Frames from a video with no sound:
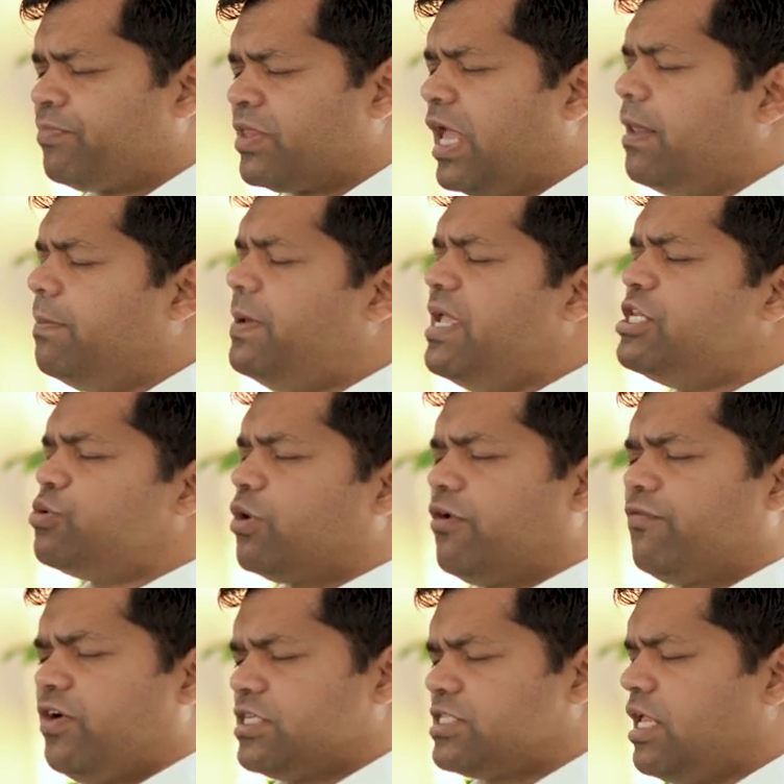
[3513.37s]
Help each one
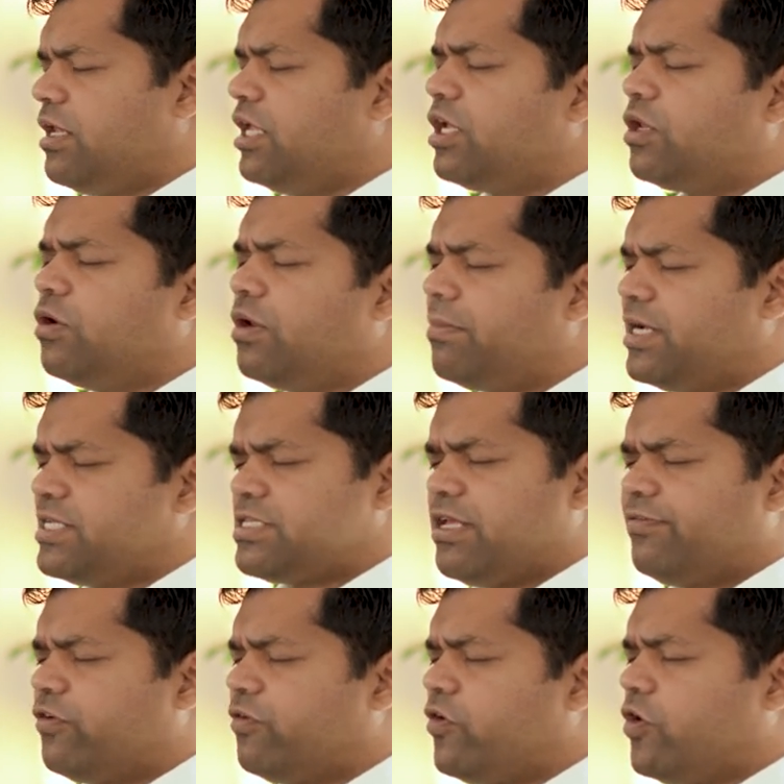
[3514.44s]
of us, including
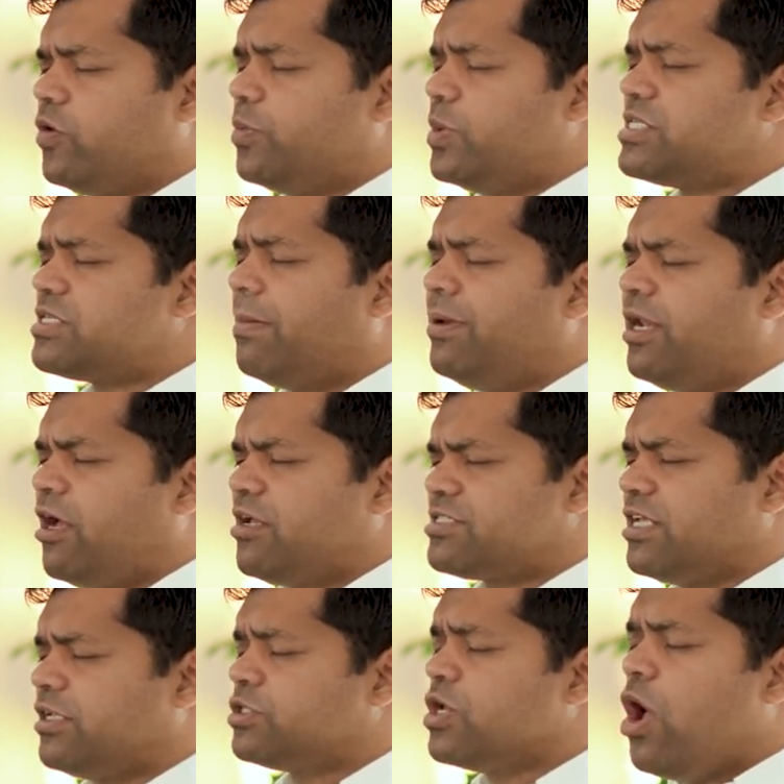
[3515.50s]
myself, O Lord. We submit
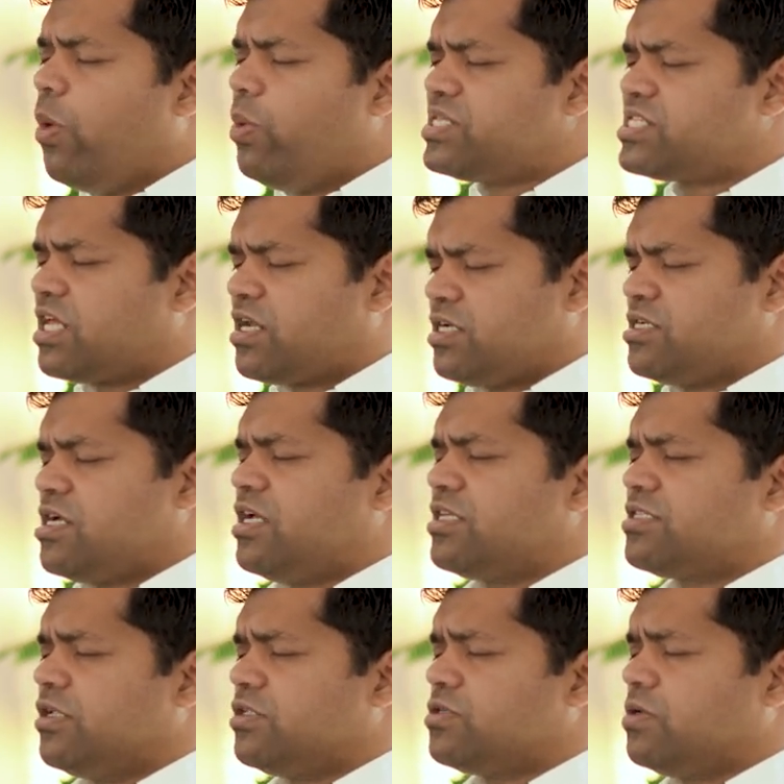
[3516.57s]
ourselves. We surrender
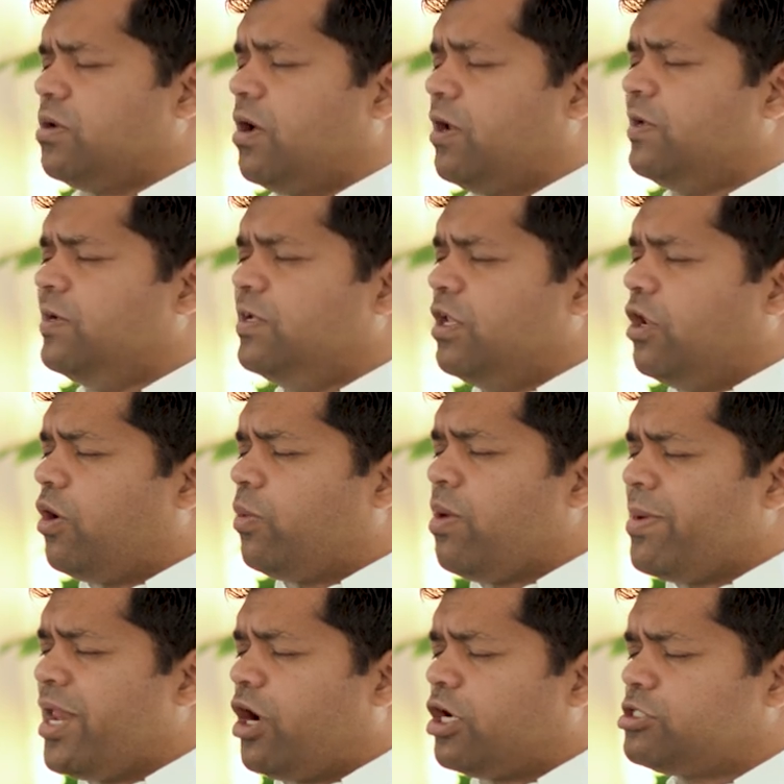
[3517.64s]
ourselves, O Lord. Lord, we
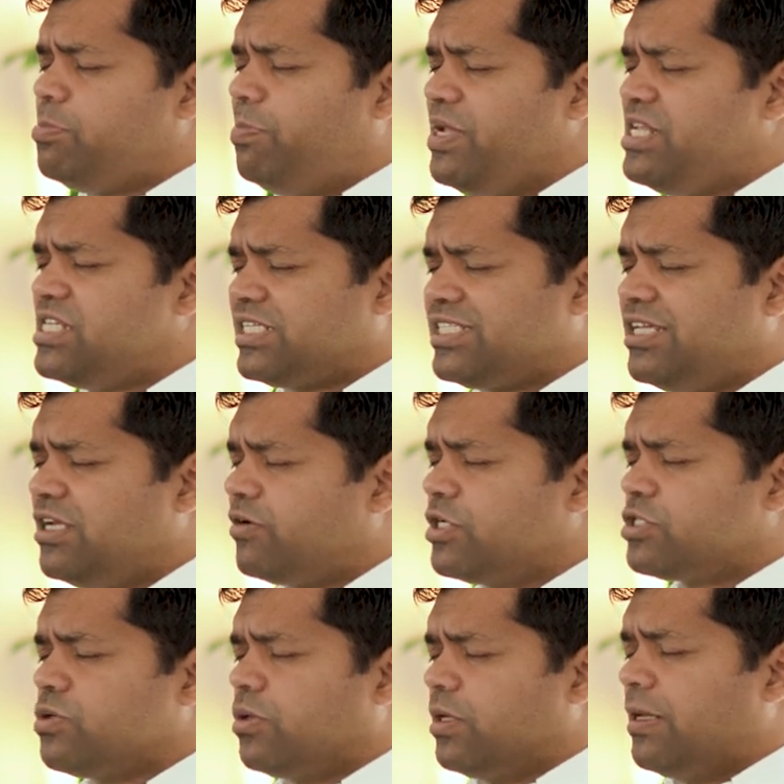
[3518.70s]
may not be just
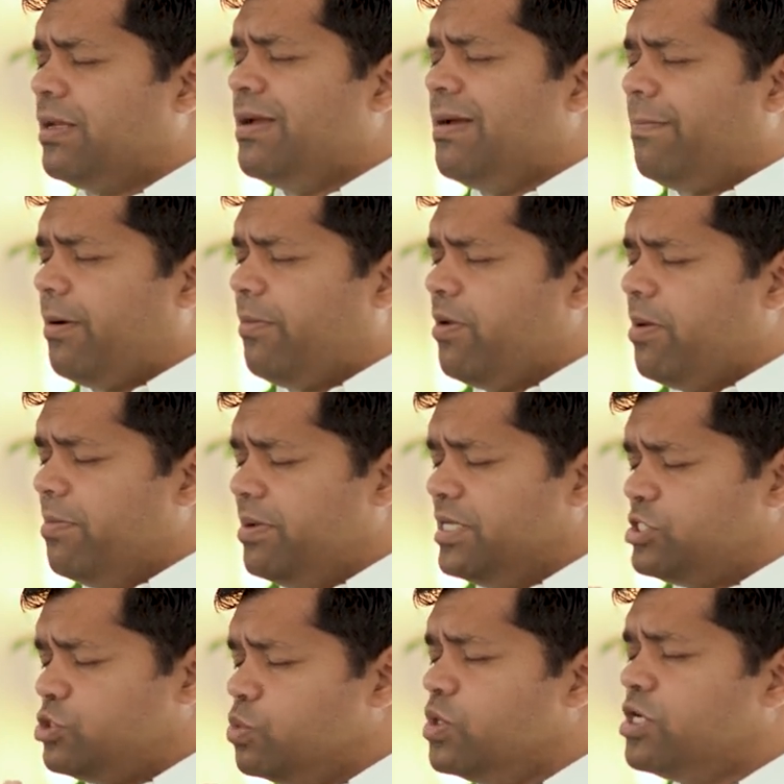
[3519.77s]
hearers only, but we may be
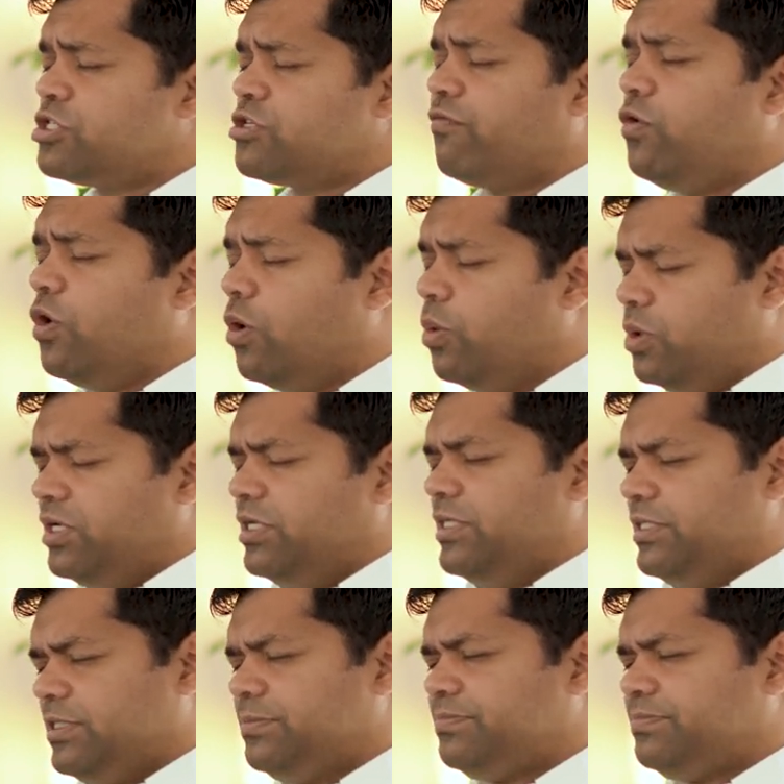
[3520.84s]
doers of Your word.